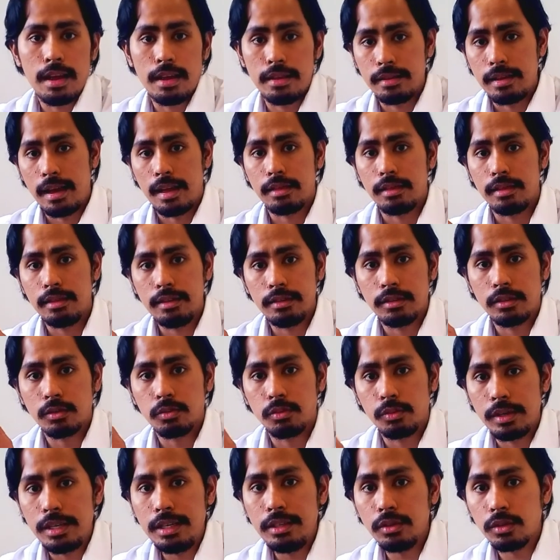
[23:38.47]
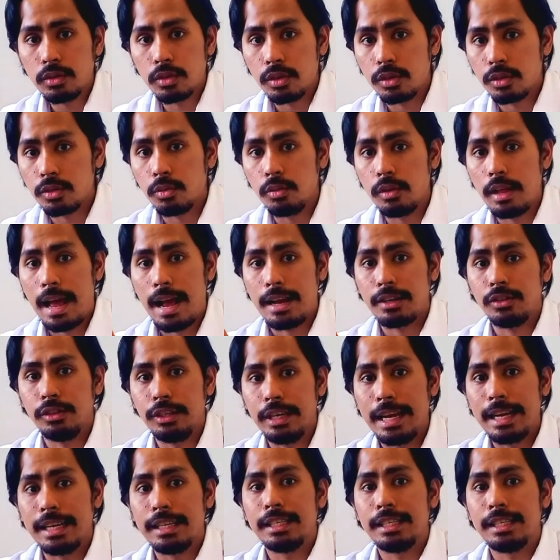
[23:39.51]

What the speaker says: and that this research will actually